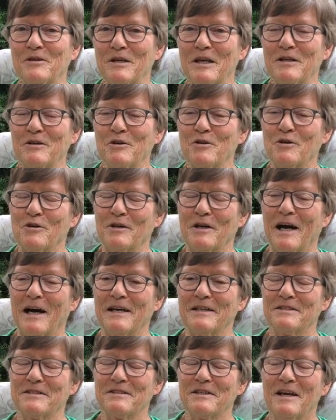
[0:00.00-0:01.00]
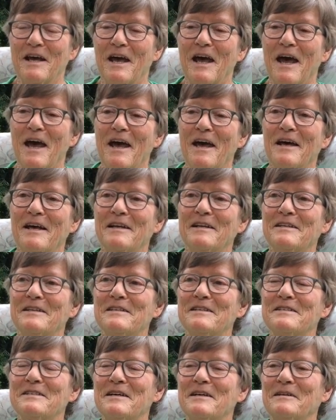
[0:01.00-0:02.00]
in Girl Guides,
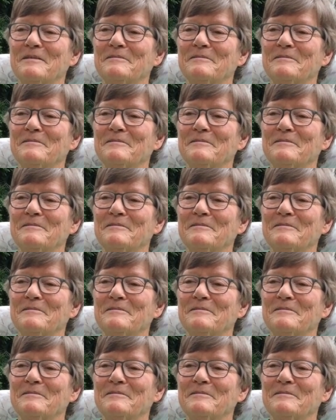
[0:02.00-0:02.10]
and